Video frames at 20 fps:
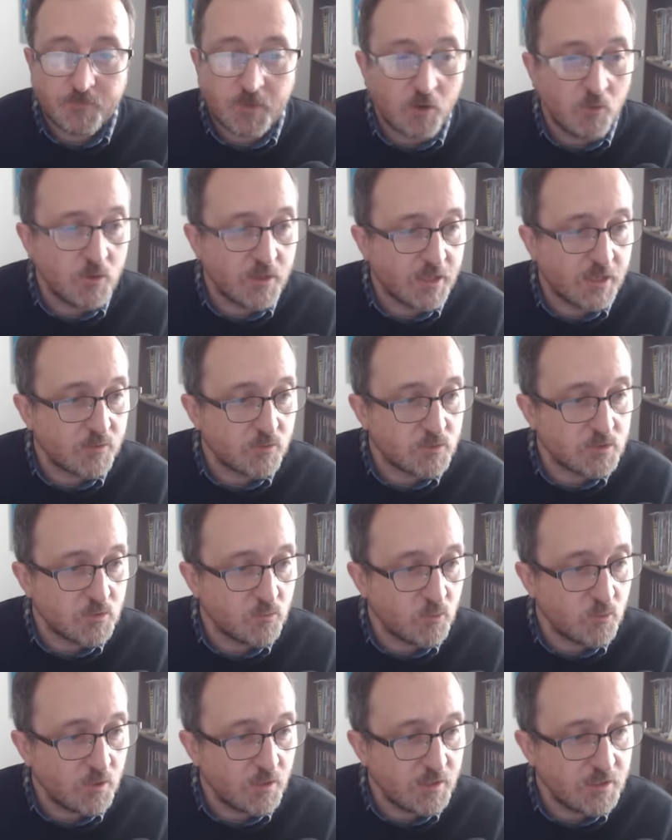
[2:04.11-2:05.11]
Okay,
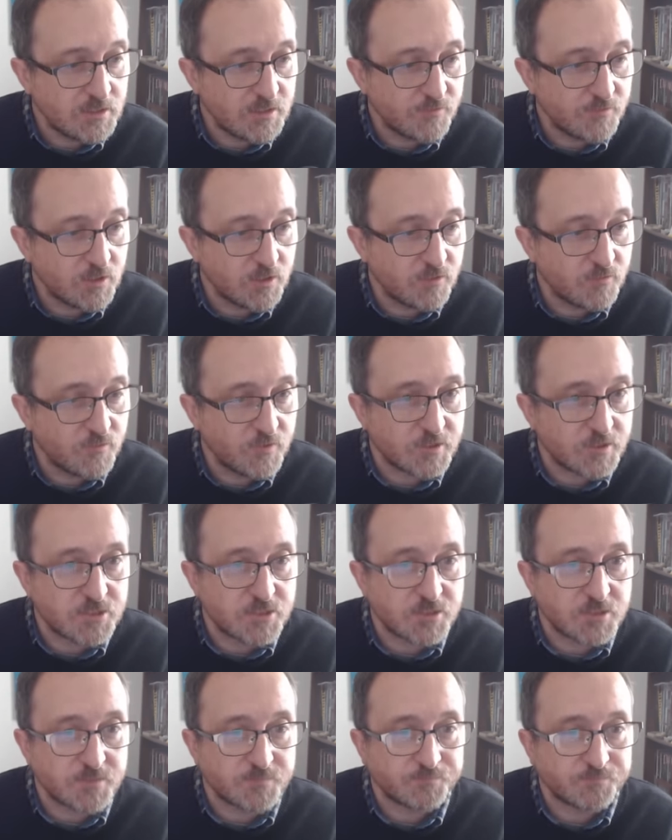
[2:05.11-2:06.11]
so let's have a look at the
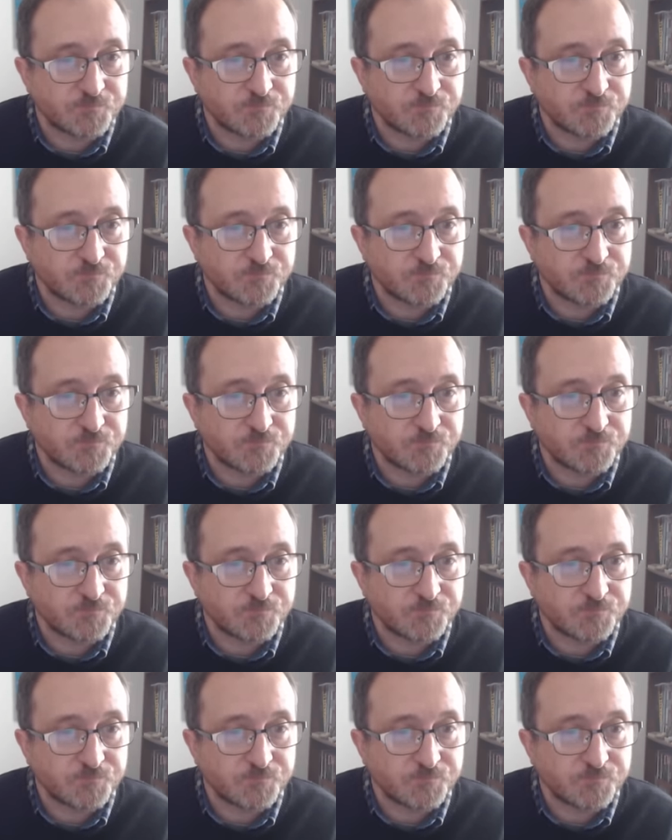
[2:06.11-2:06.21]
fixtures.